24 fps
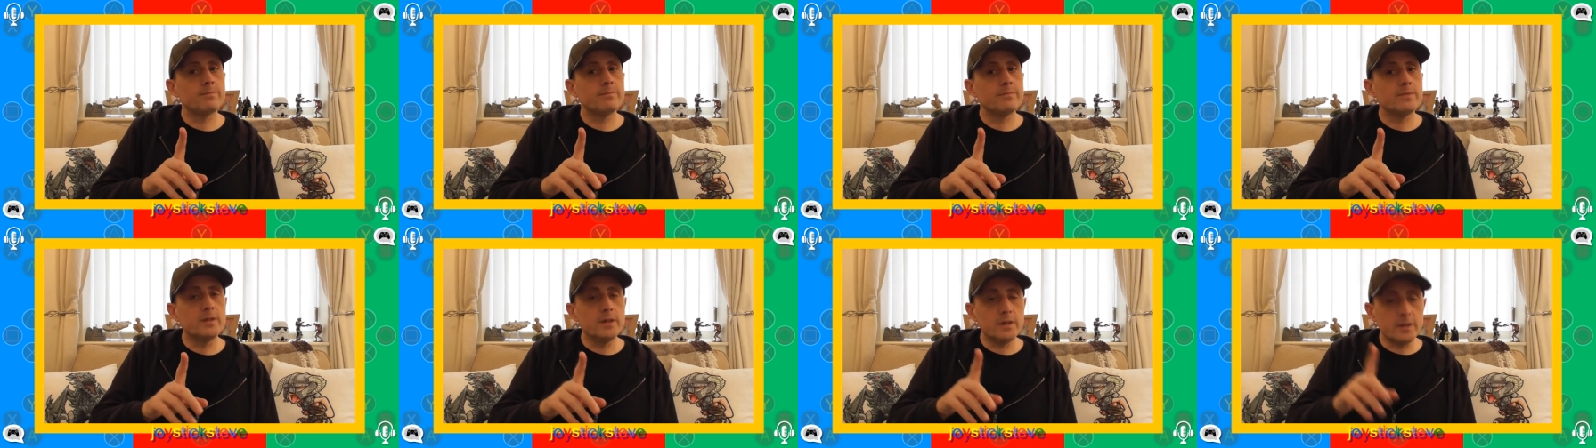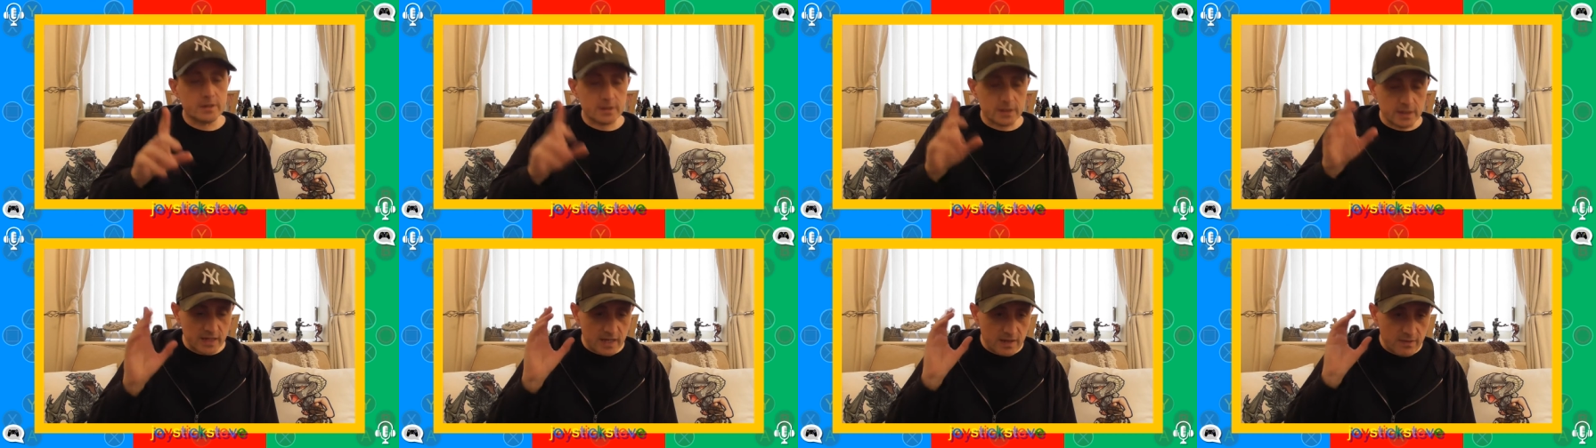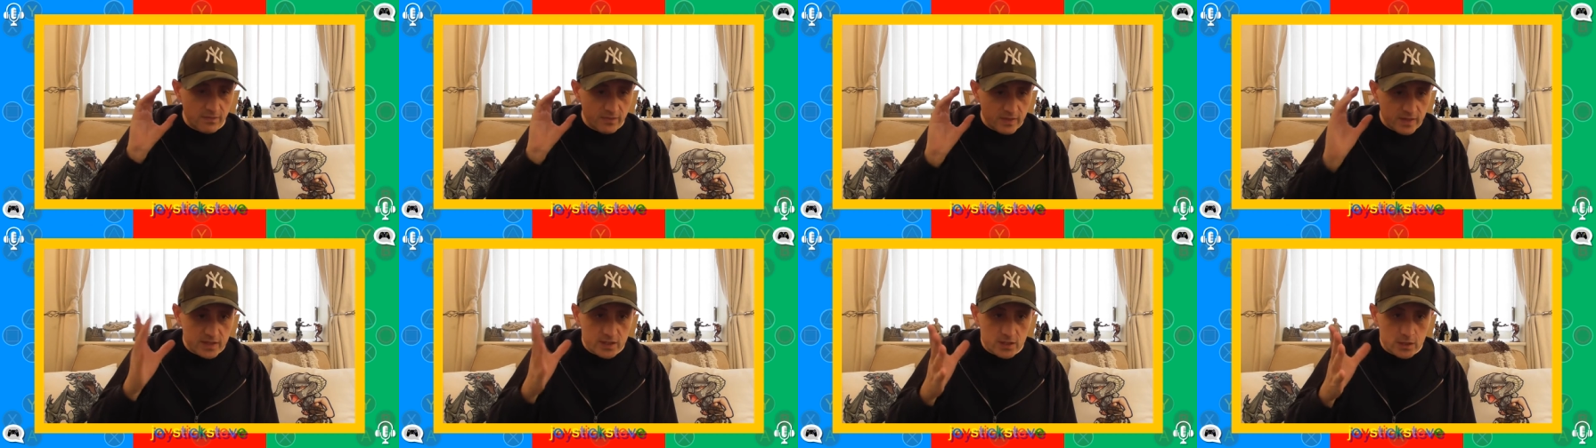that
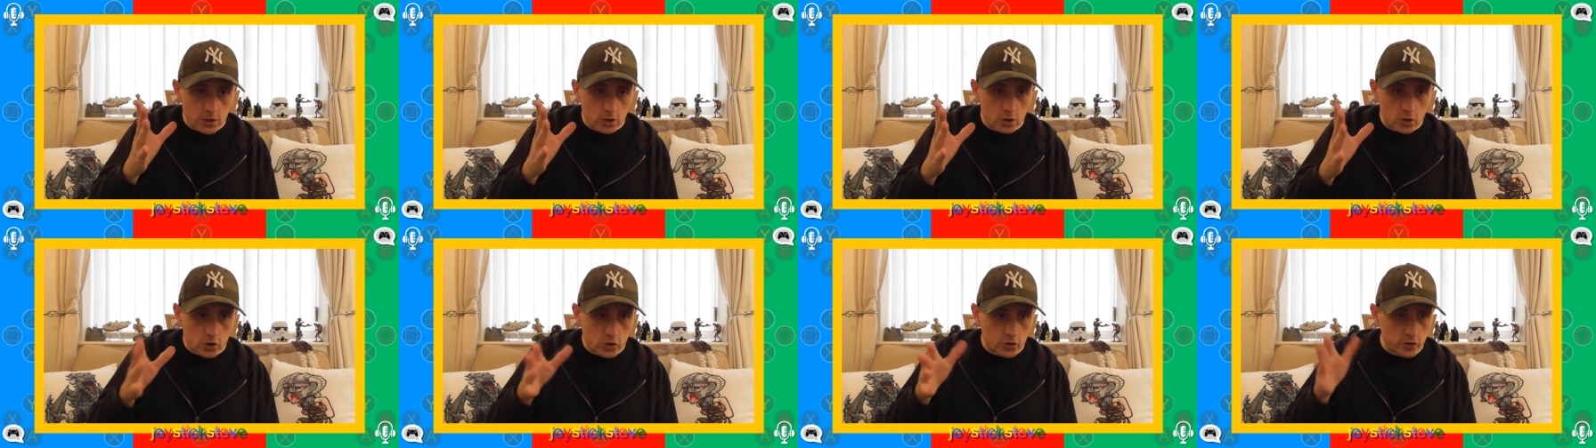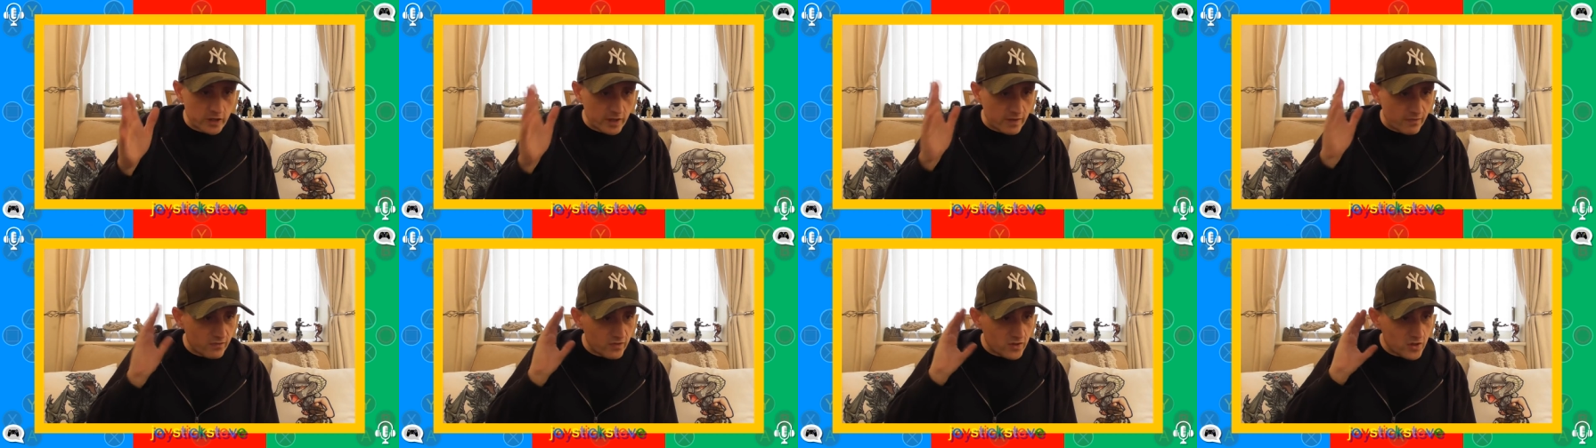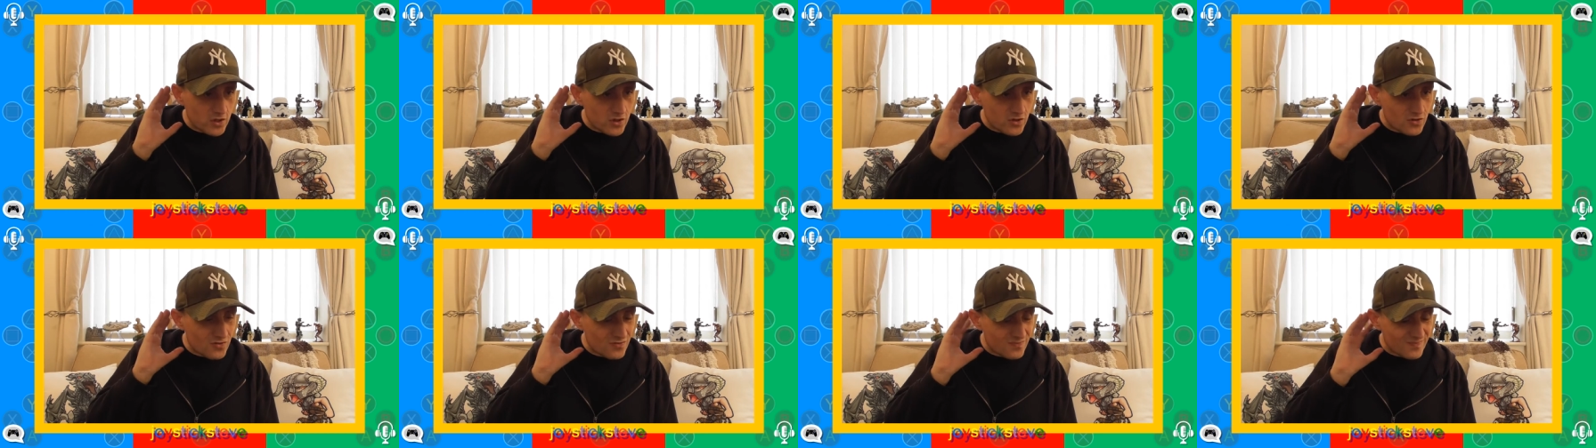in this country, in
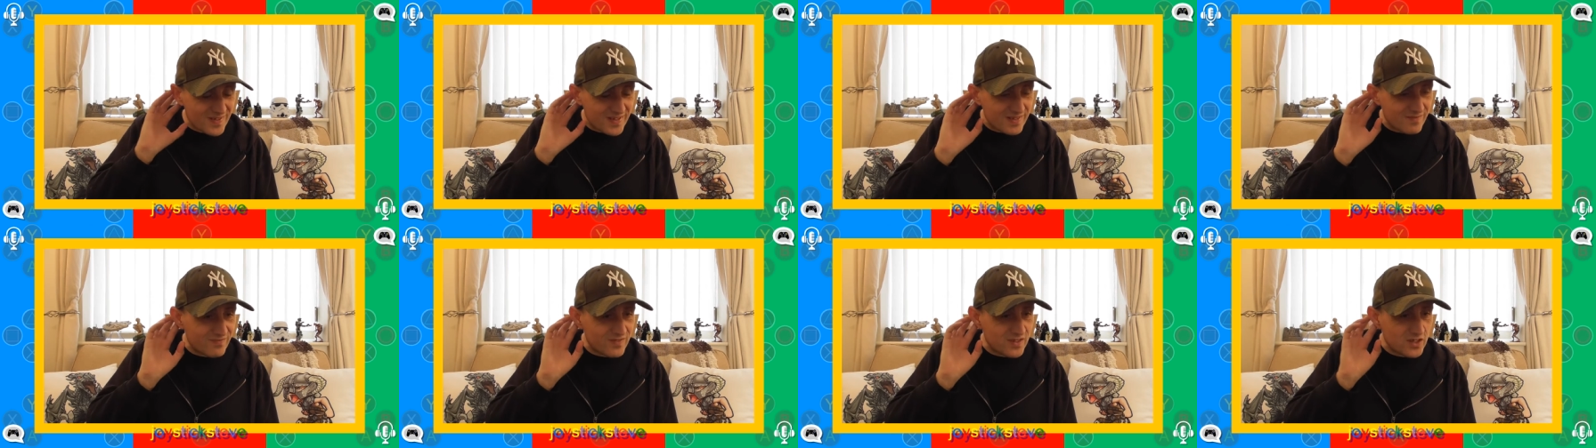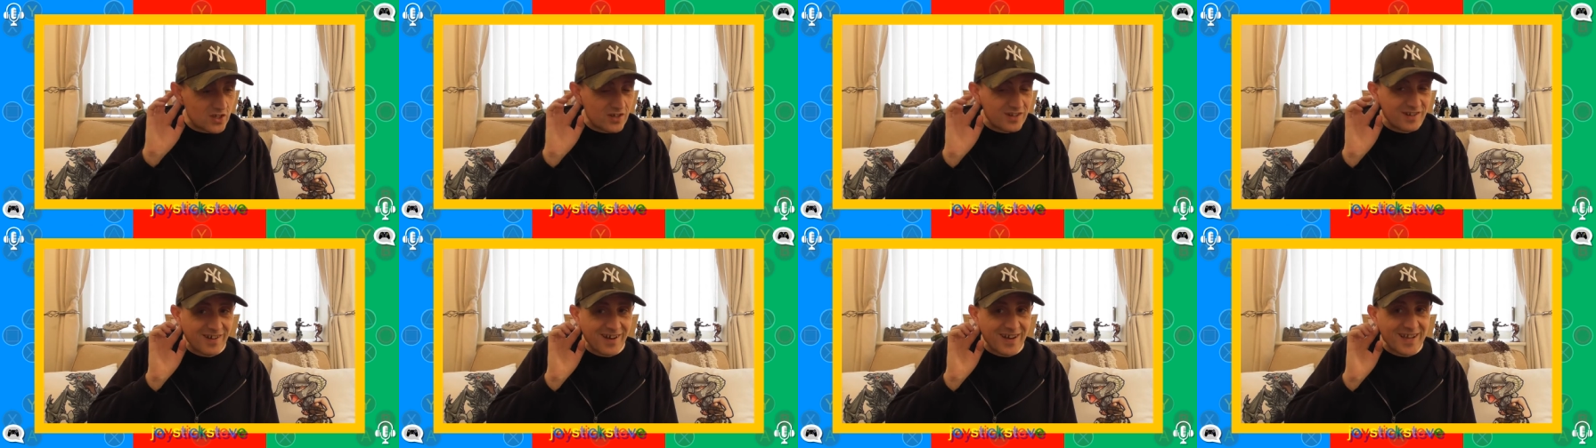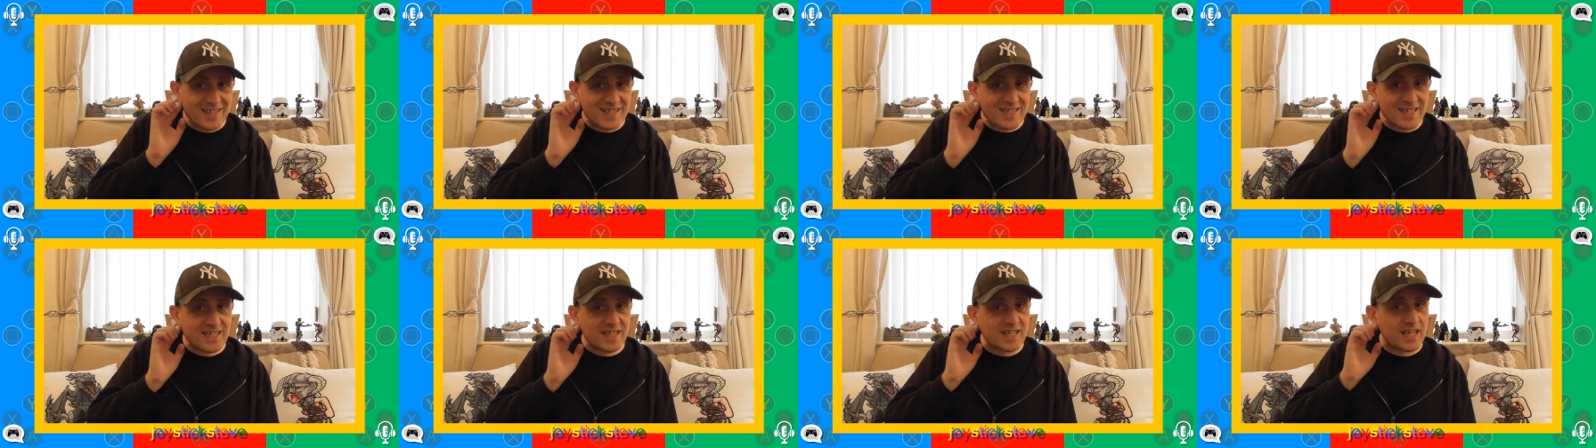the in the
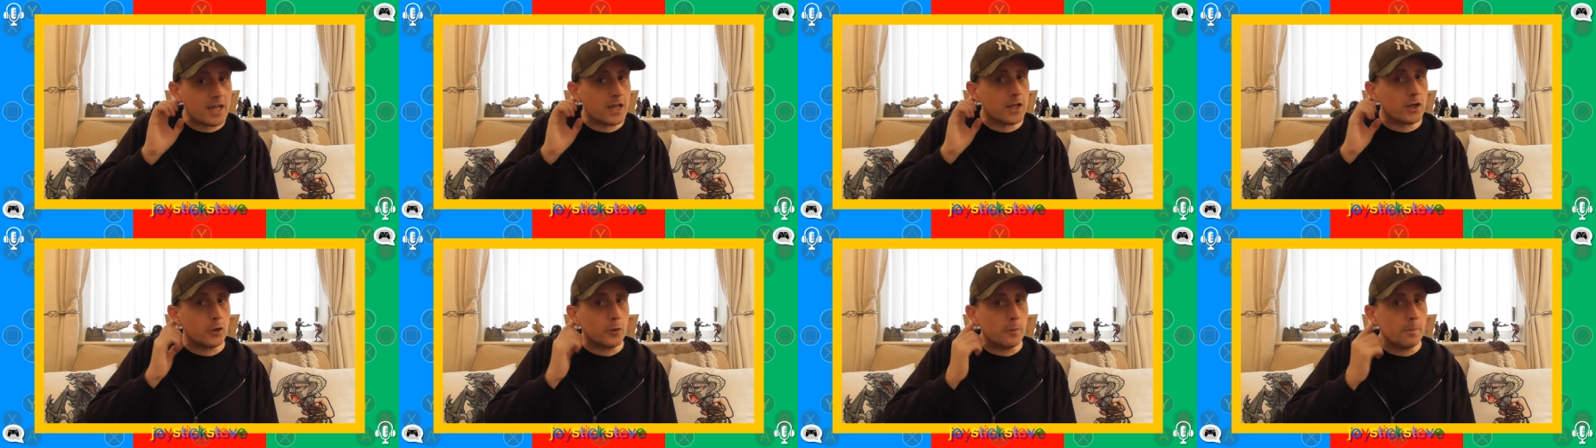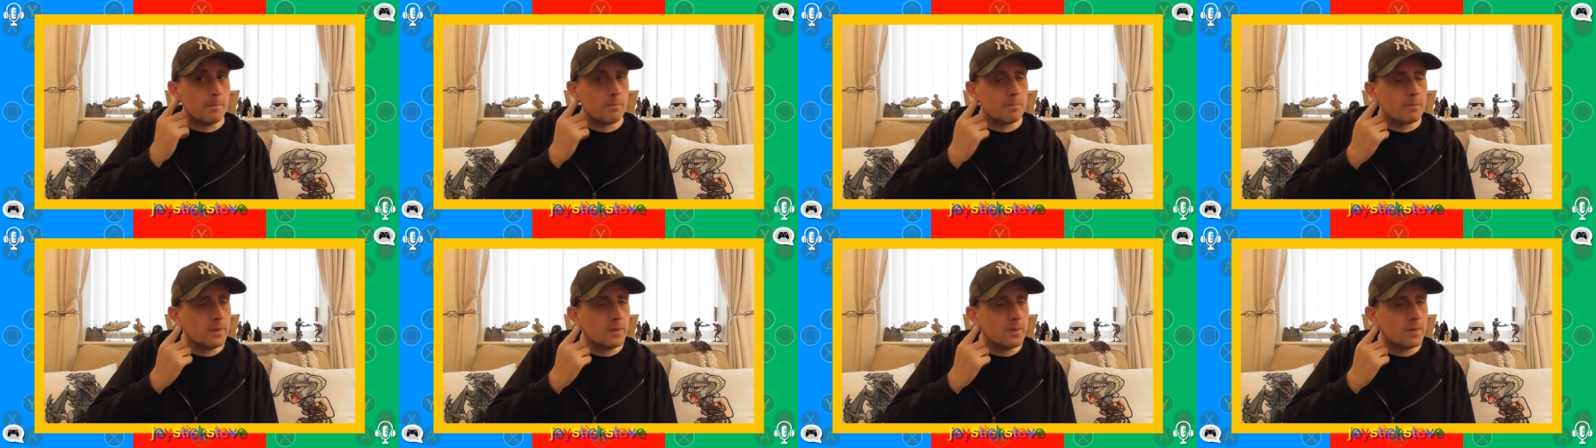United Kingdom.